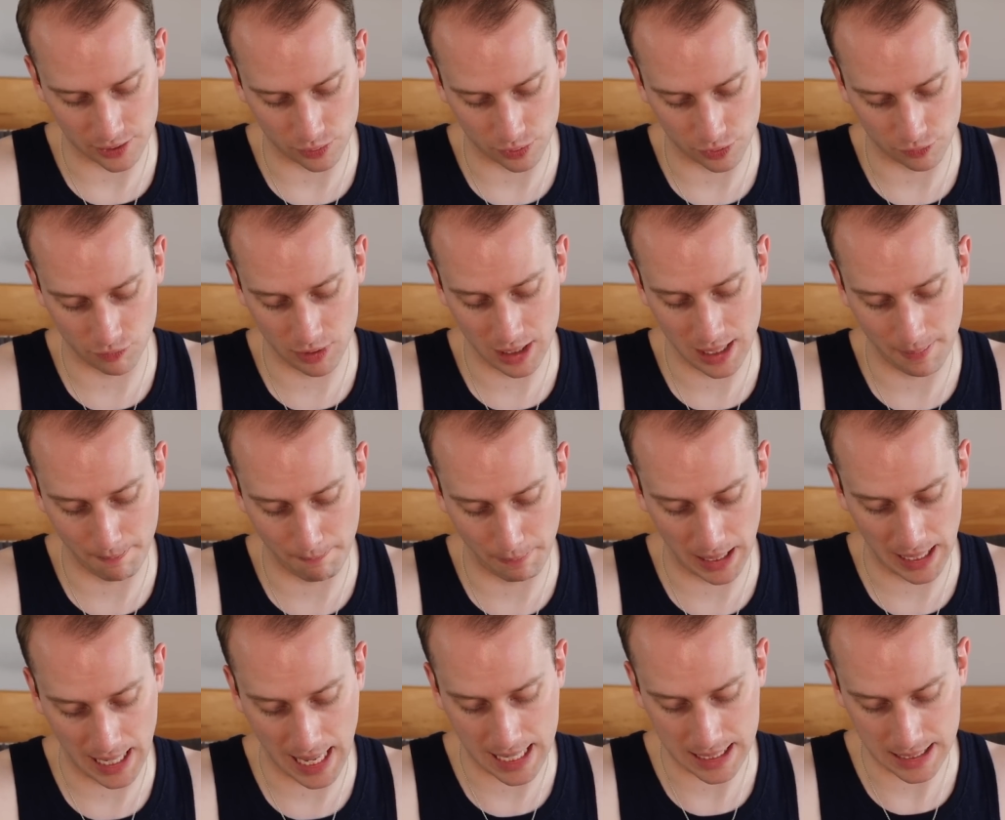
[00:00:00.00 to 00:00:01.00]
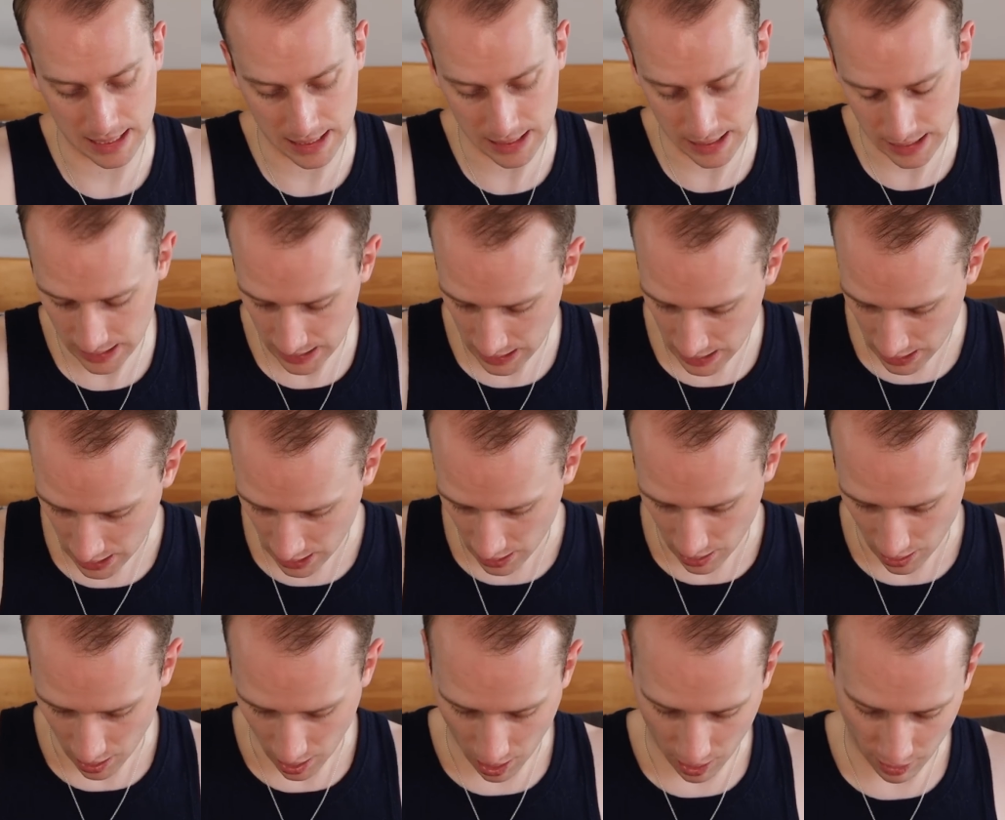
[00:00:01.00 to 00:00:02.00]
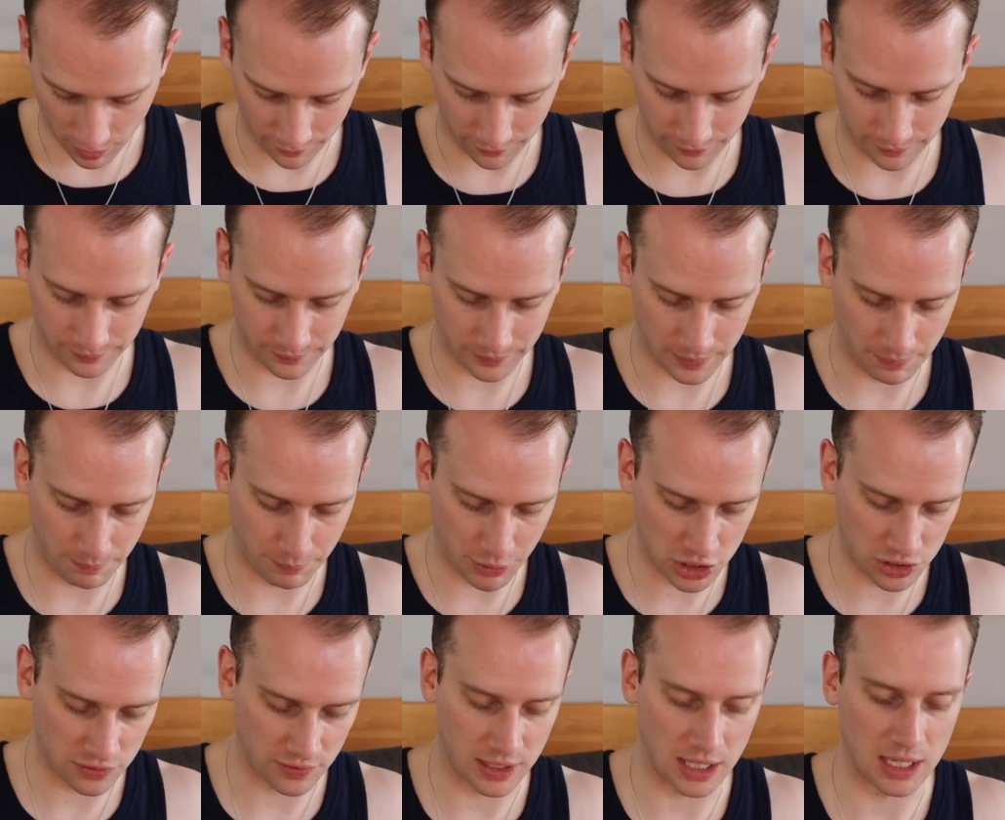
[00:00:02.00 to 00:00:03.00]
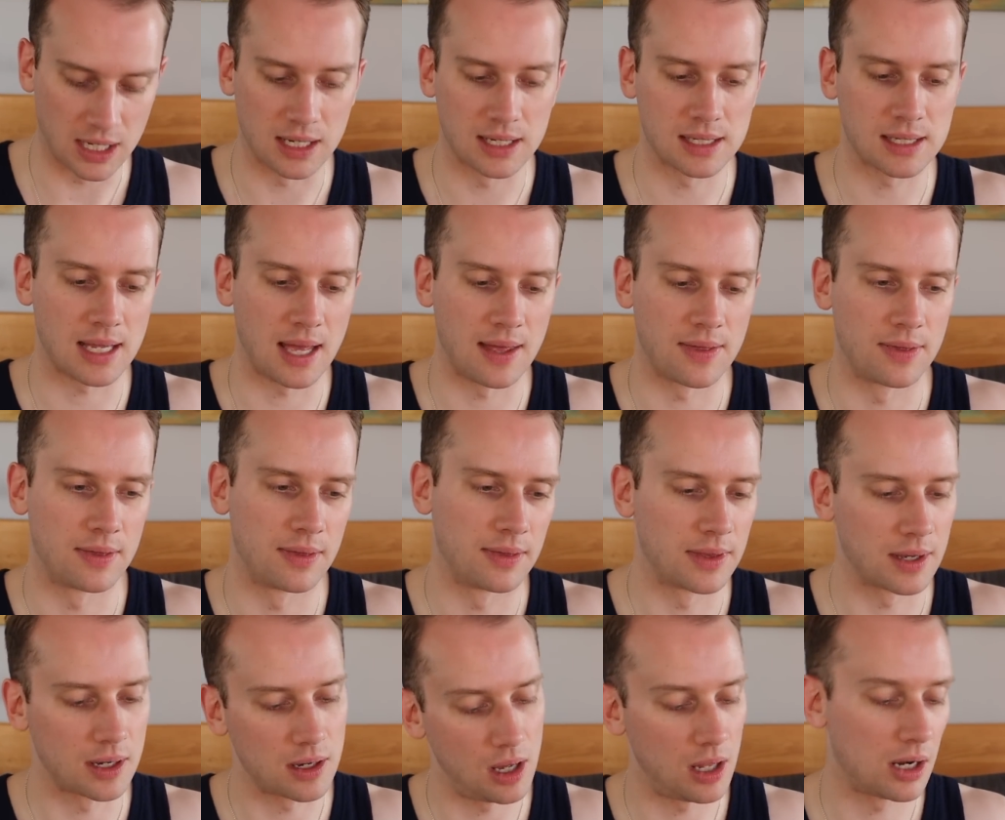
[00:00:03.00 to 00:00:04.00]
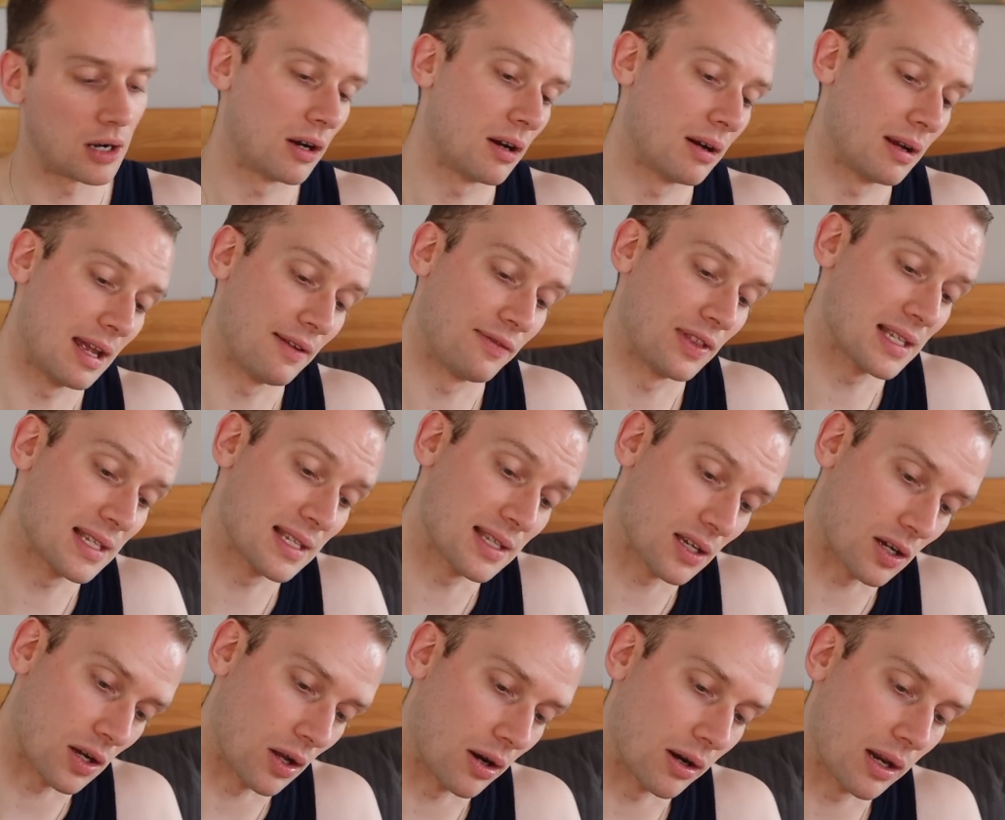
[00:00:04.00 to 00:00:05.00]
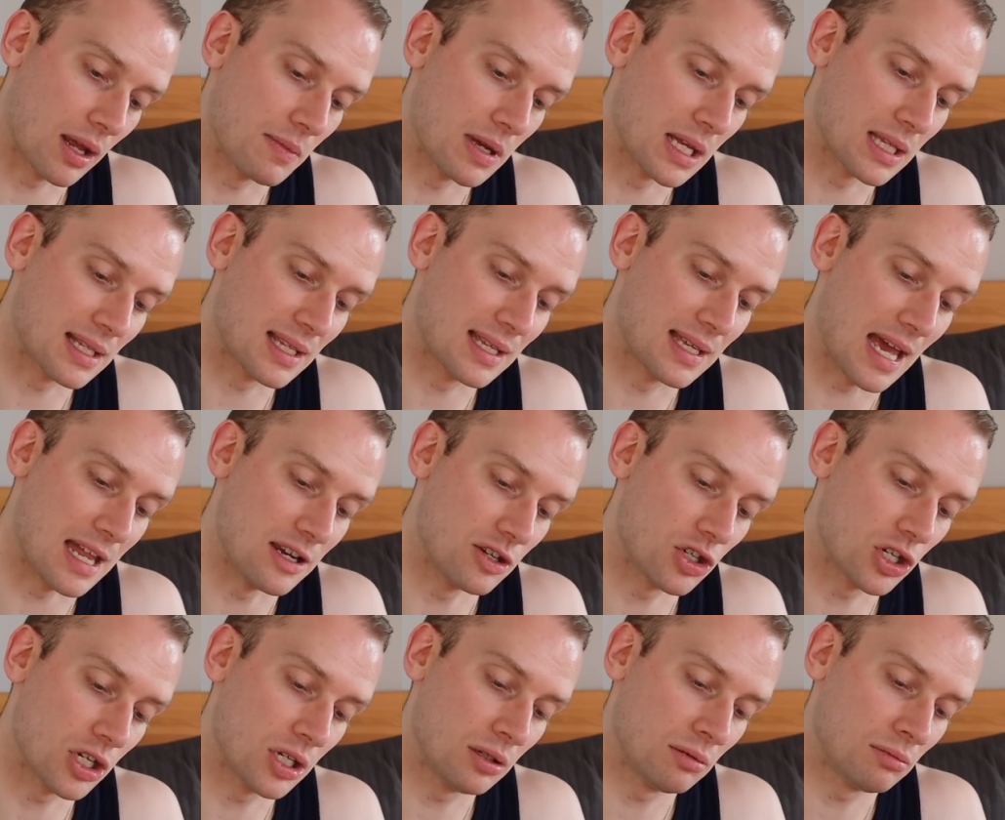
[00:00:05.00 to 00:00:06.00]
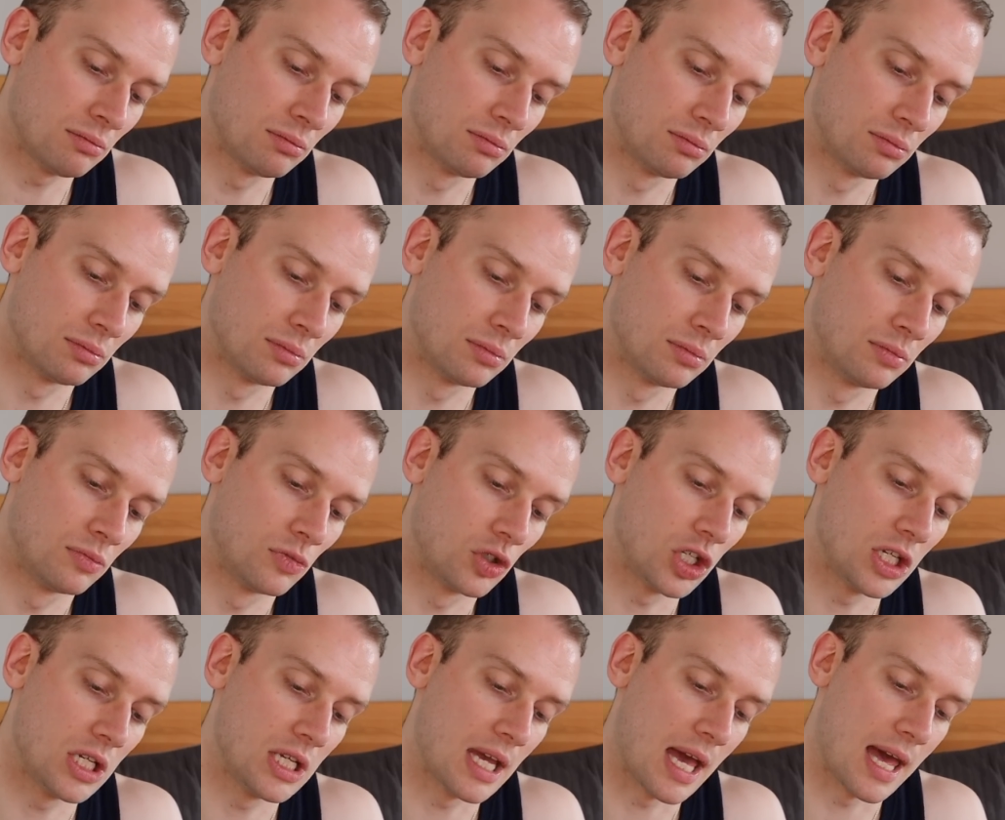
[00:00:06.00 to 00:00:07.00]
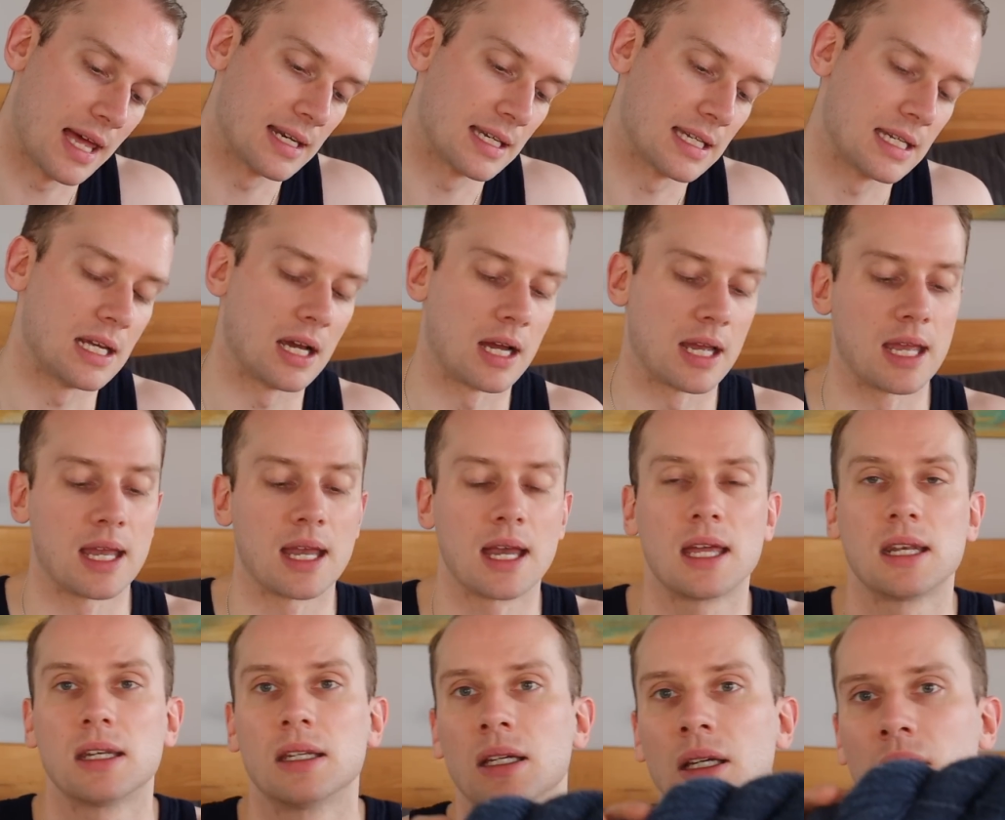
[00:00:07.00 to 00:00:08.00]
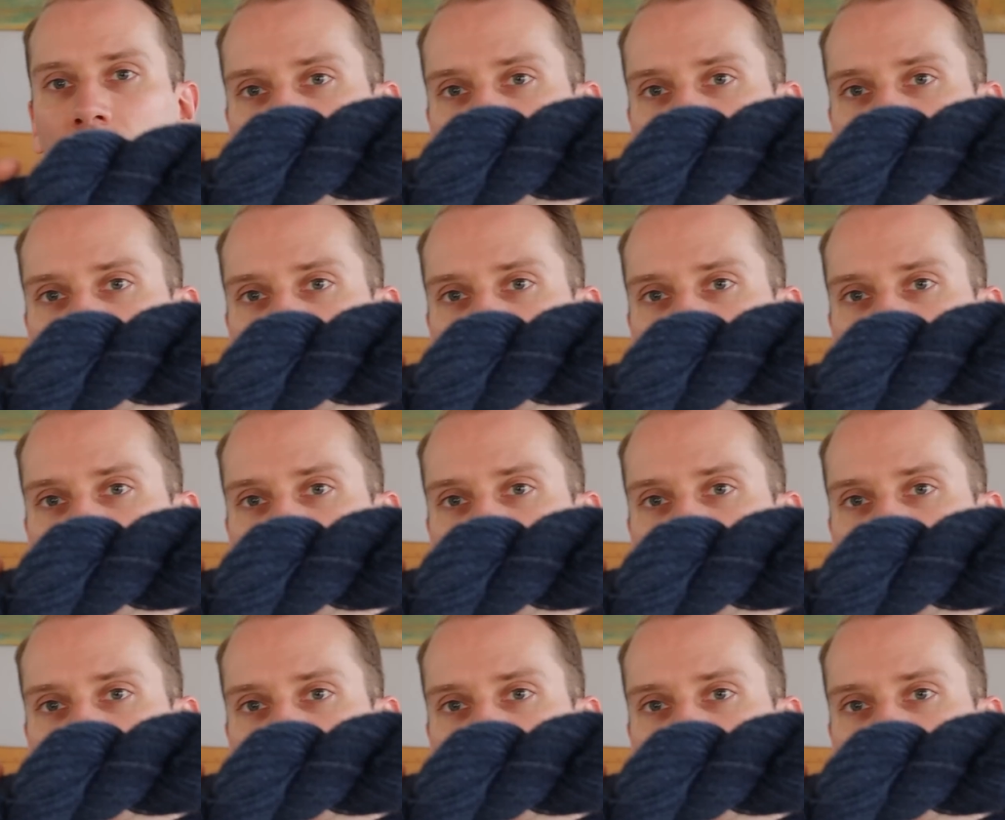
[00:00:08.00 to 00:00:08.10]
So it's really a blend of bunch of things, and the color, if this is the color name, it's Gentian, Gentin,